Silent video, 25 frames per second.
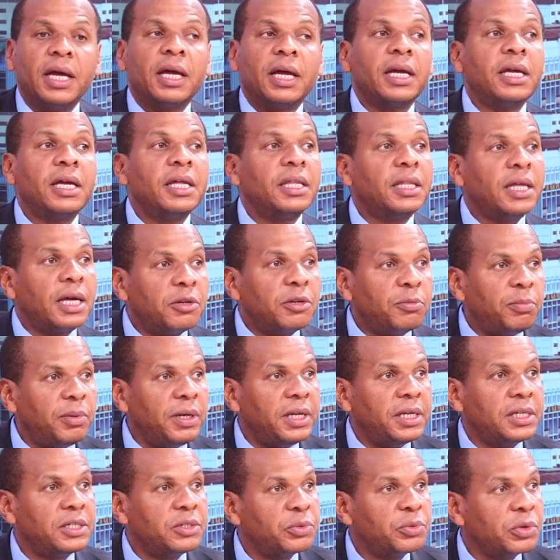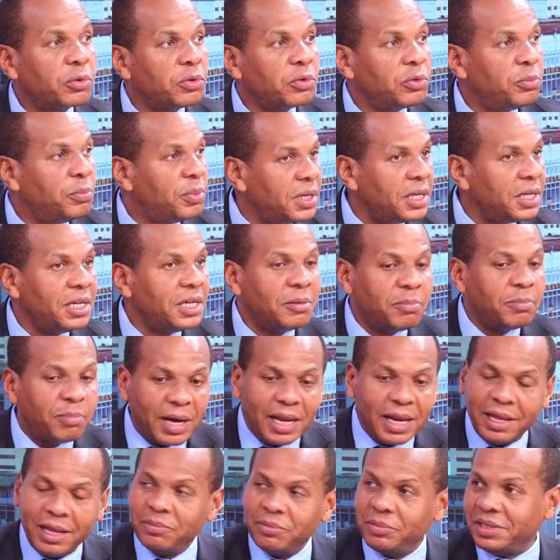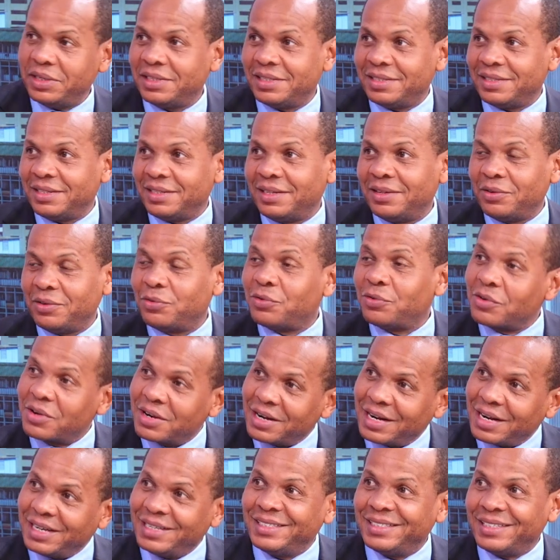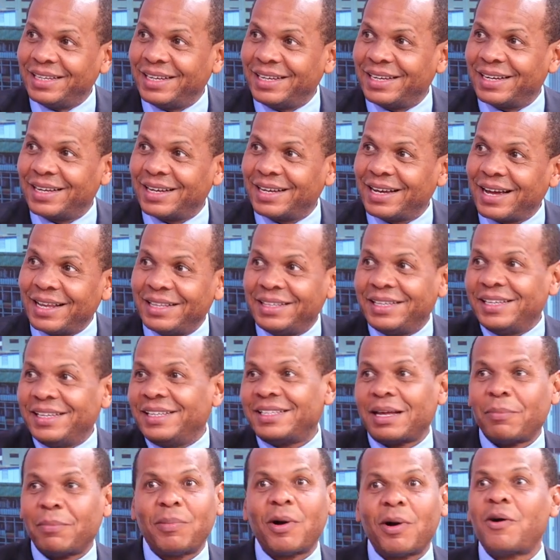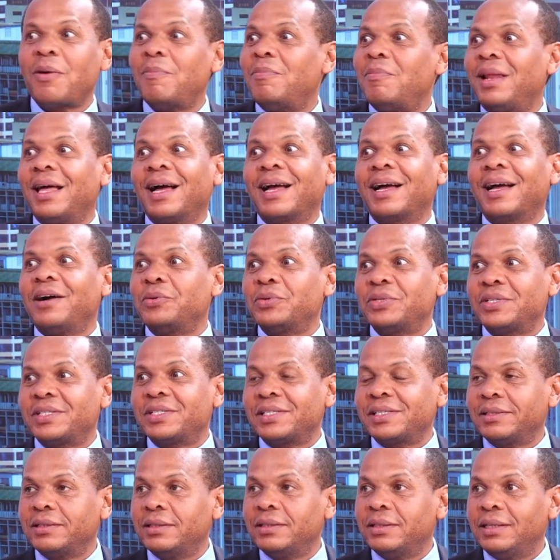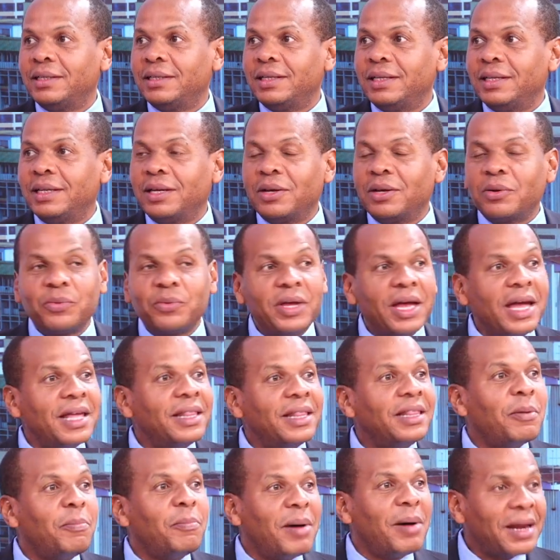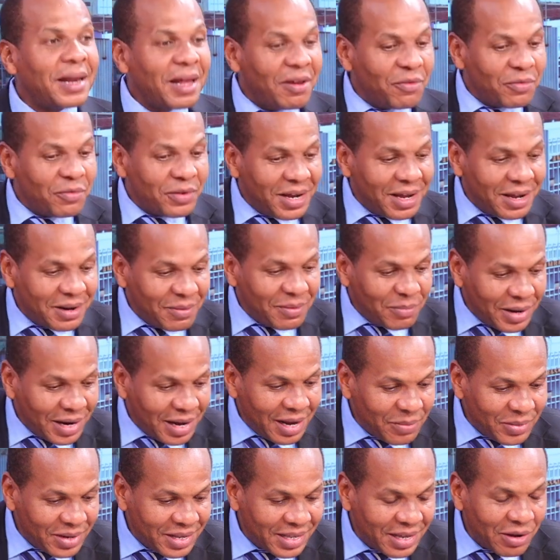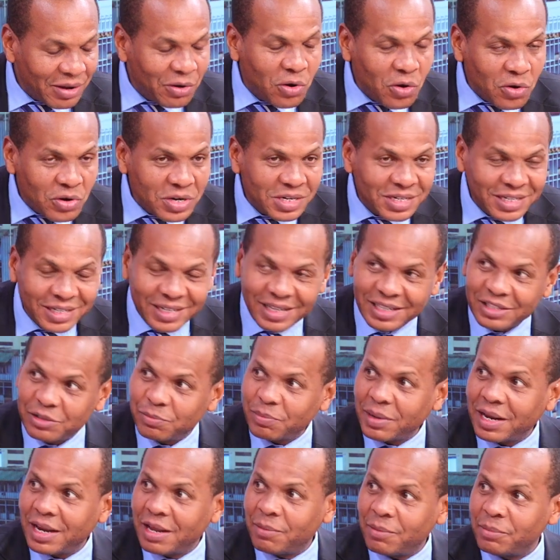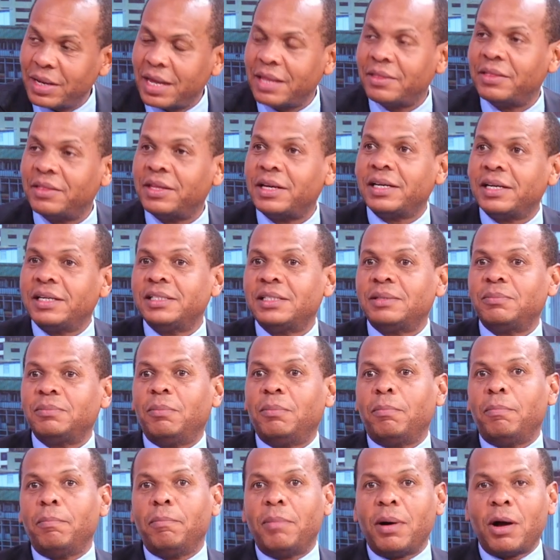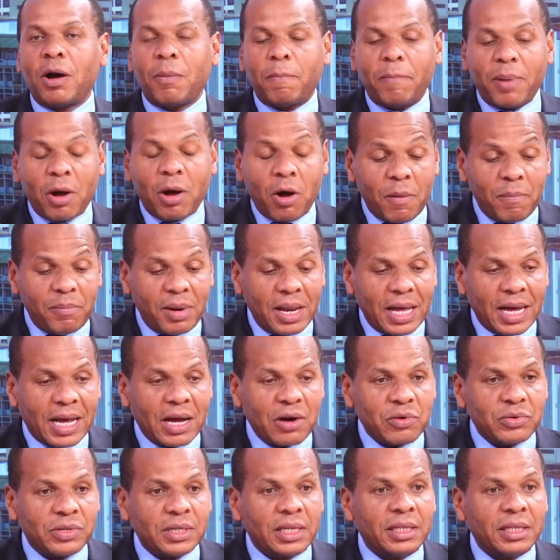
In that place, we could be in Parliament, for Christ's sake, and there's a power blackout. Mm-hmm. We are in the Pan-African Parliament, the continent's parliament, and there is power blackout.